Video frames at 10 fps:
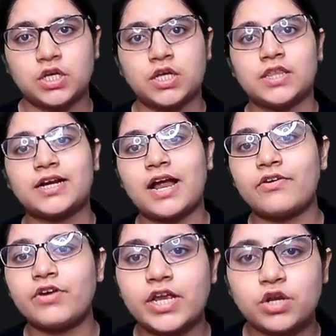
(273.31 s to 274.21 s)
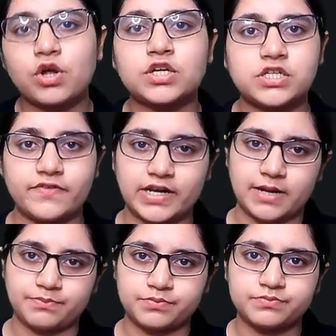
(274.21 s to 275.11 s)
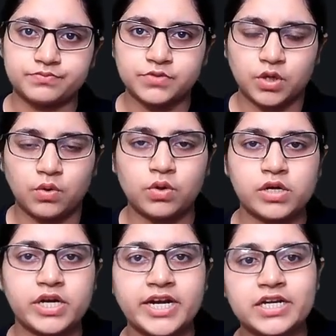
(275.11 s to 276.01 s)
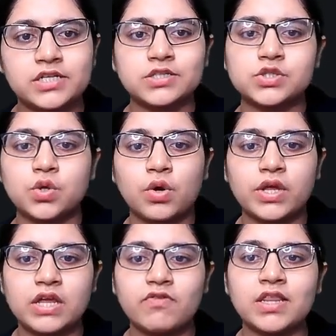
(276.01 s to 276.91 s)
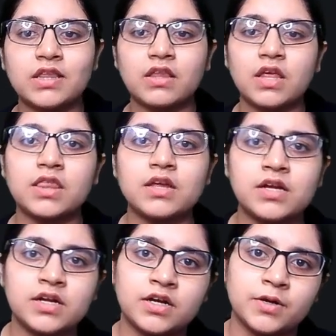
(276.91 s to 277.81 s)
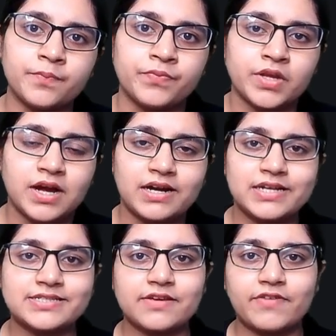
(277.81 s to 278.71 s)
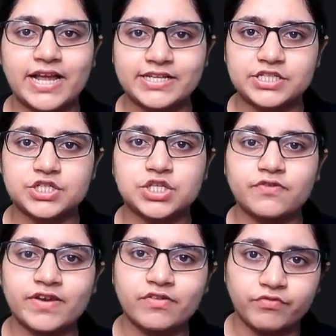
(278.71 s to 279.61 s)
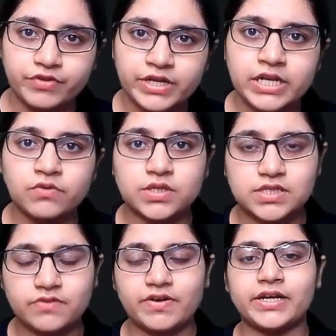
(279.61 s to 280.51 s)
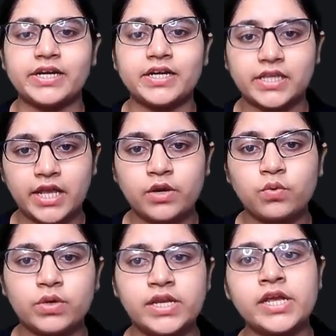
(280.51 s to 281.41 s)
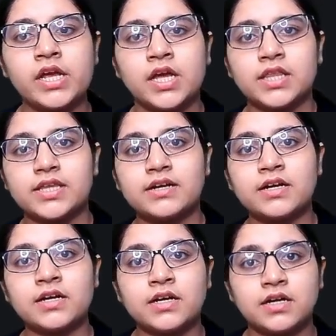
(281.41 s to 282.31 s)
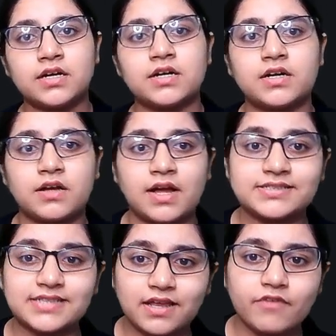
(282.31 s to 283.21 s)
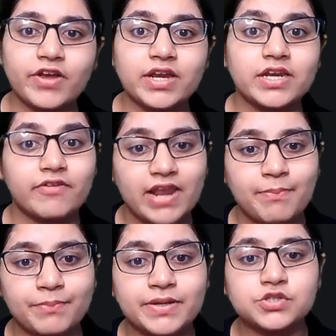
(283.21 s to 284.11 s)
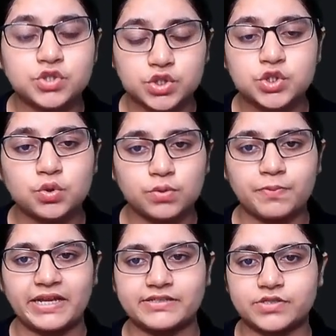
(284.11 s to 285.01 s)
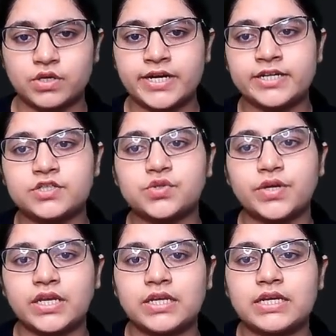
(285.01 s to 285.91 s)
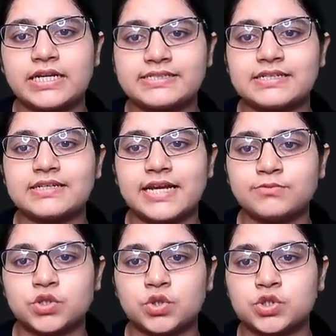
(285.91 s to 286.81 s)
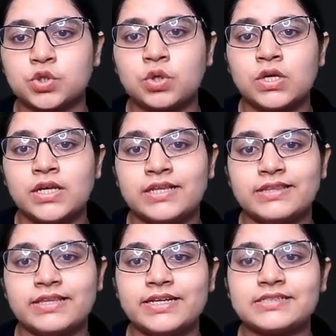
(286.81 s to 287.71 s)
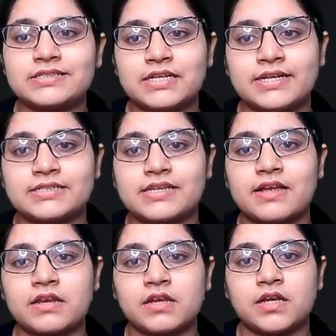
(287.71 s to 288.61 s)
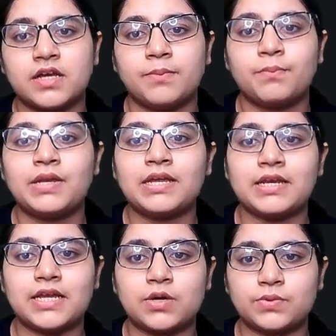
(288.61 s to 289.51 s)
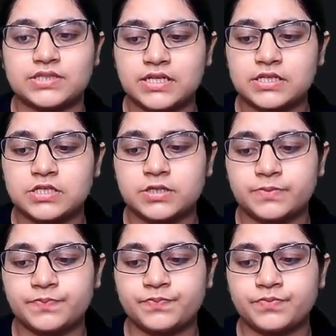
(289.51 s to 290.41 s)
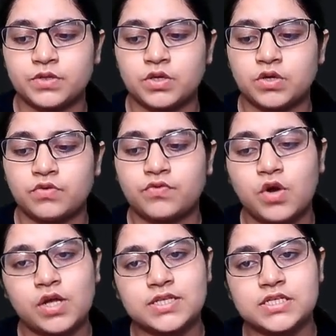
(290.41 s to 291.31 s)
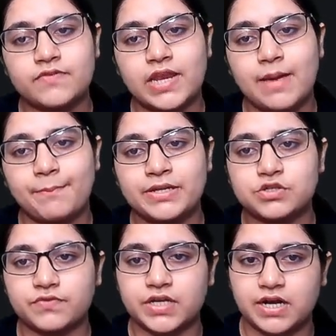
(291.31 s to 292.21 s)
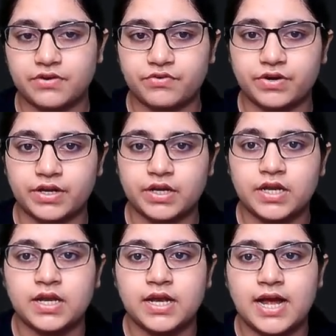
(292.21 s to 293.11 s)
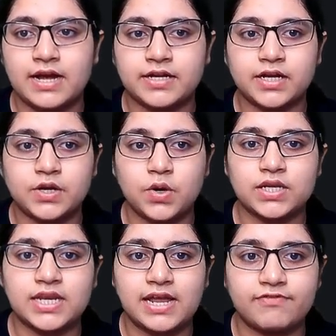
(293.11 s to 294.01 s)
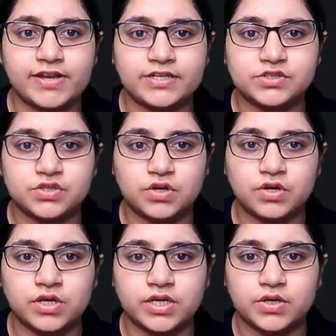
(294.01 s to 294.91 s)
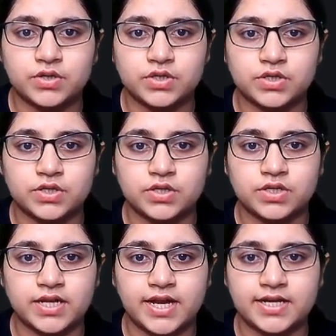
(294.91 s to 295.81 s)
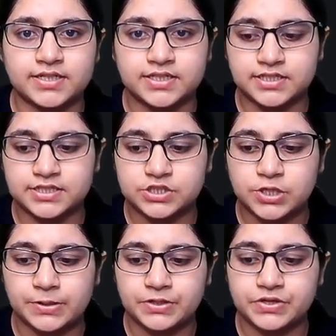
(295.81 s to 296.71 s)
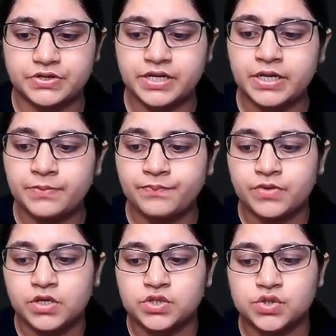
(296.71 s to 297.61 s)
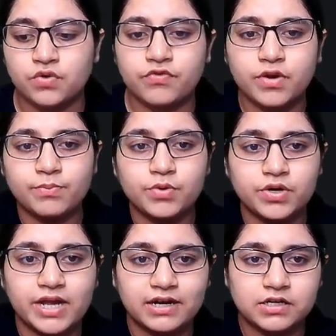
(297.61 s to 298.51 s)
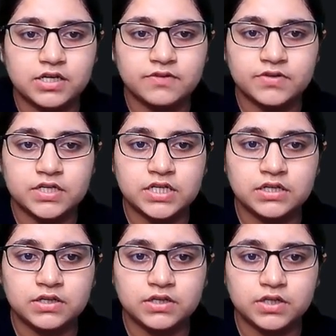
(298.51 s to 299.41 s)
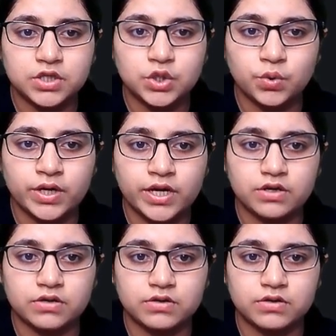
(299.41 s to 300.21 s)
the country cannot develop. Alright, so even in the early civilization, when wheel was invented, then only a significant development took place. Alright, so in recent times also, this is a prerequisite for the development of the country, called the lifelines and its country. So from productivity unit